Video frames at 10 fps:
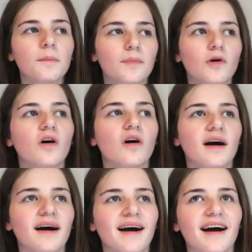but
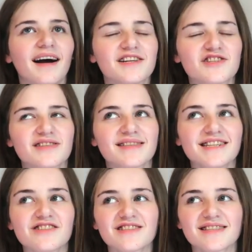
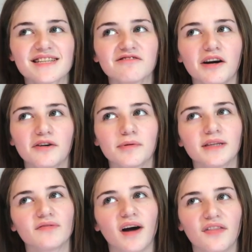it doesn't sit right with me,
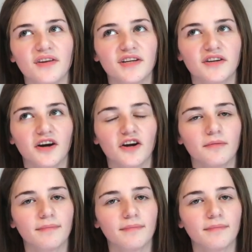the fact that, you know,